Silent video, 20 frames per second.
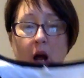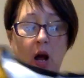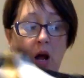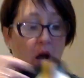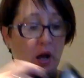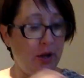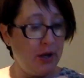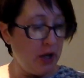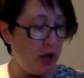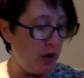
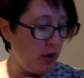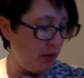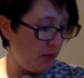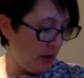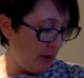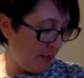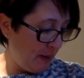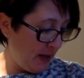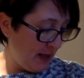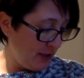And I
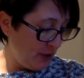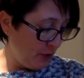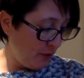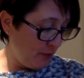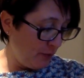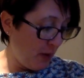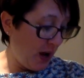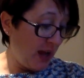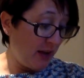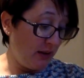paid
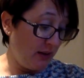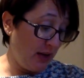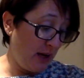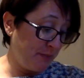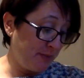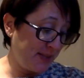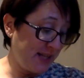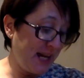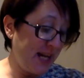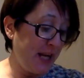up, well, I'm
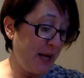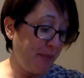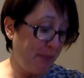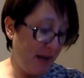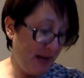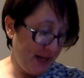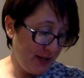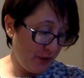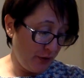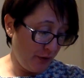saying I
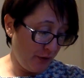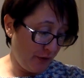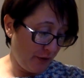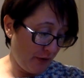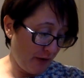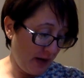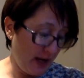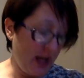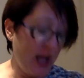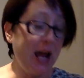paid up for
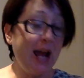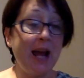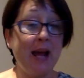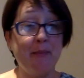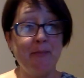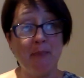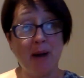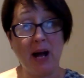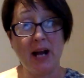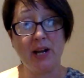it.
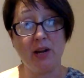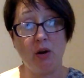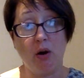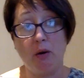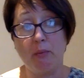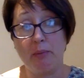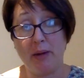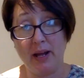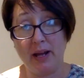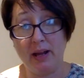It might
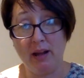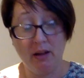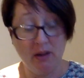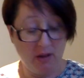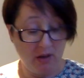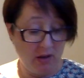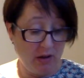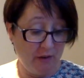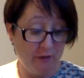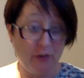not be.
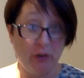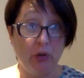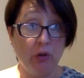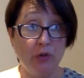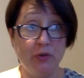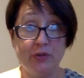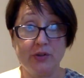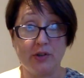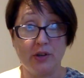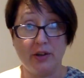For
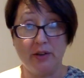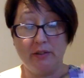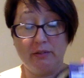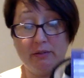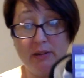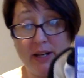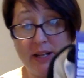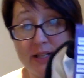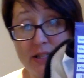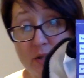London,
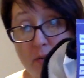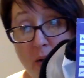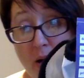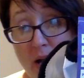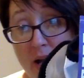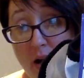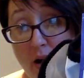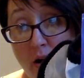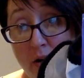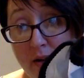it's
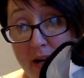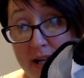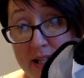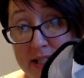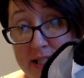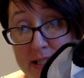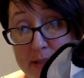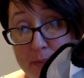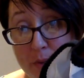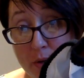quite alright,
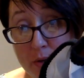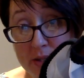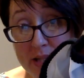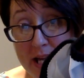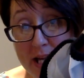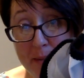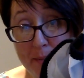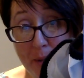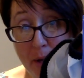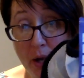I suppose,
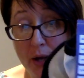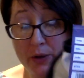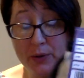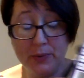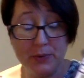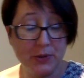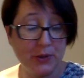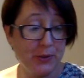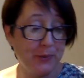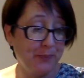
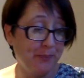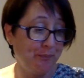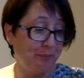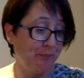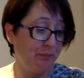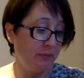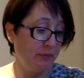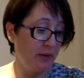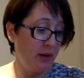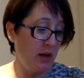£8.
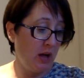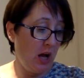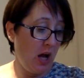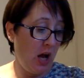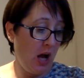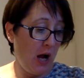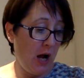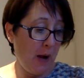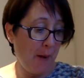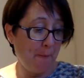
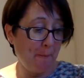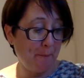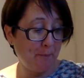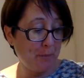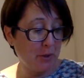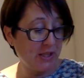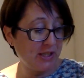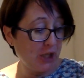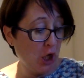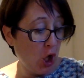
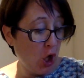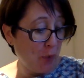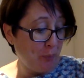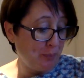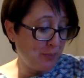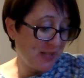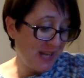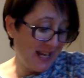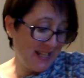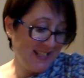But it's
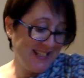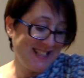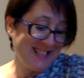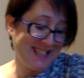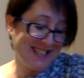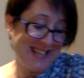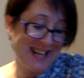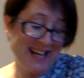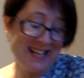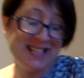Hobbs and it's a
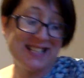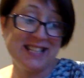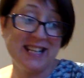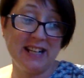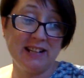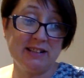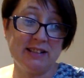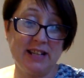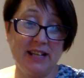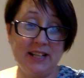size
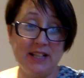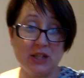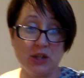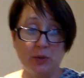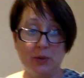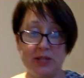16, so